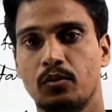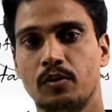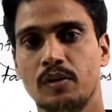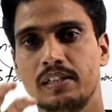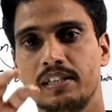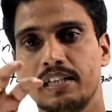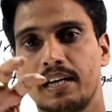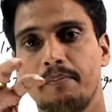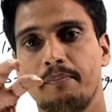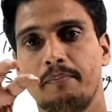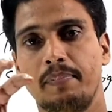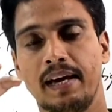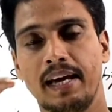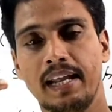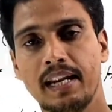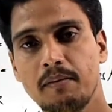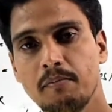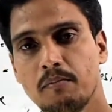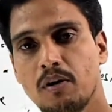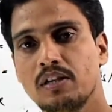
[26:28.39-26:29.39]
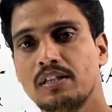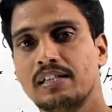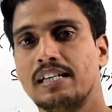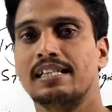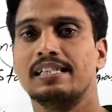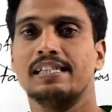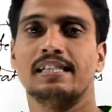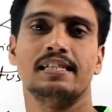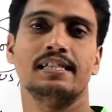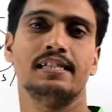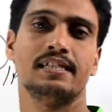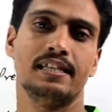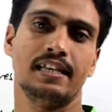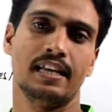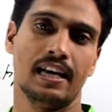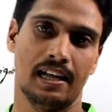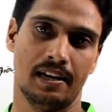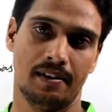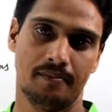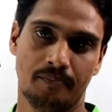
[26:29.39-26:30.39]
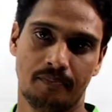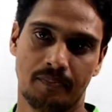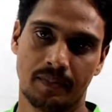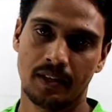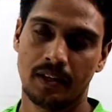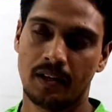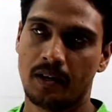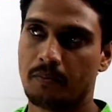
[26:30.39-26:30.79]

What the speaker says: which are very much essential